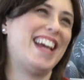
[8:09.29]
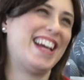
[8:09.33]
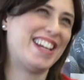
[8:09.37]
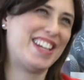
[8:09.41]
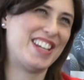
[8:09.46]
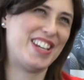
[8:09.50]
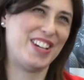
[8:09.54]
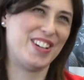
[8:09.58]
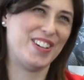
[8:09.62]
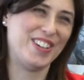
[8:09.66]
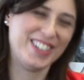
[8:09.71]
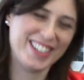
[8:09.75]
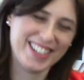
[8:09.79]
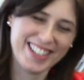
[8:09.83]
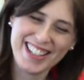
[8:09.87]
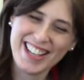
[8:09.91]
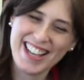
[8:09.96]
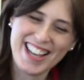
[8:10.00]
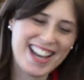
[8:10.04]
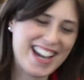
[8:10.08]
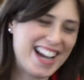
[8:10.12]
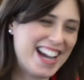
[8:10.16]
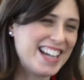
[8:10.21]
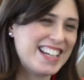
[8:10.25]
thank you.
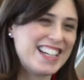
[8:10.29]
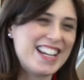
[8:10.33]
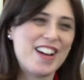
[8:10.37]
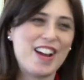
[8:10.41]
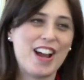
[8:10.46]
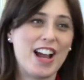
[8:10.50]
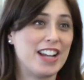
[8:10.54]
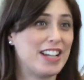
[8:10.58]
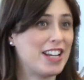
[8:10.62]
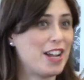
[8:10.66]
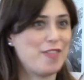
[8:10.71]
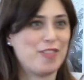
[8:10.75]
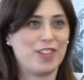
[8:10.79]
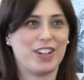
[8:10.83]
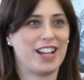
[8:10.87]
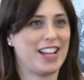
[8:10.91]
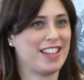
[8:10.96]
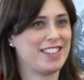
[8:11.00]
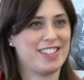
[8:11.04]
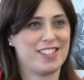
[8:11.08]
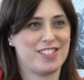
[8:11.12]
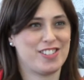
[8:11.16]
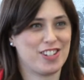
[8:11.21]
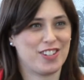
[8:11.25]
I never
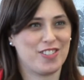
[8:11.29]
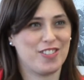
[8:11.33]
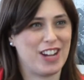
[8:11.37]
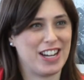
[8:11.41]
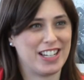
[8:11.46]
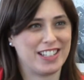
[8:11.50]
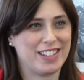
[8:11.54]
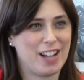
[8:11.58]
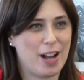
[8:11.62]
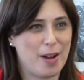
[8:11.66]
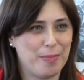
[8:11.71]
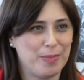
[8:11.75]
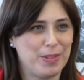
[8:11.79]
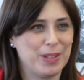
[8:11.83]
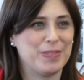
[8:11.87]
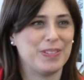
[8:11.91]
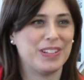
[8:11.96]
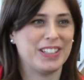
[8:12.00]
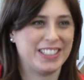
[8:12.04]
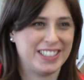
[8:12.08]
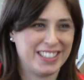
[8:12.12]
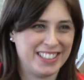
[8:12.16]
got such a great compliment.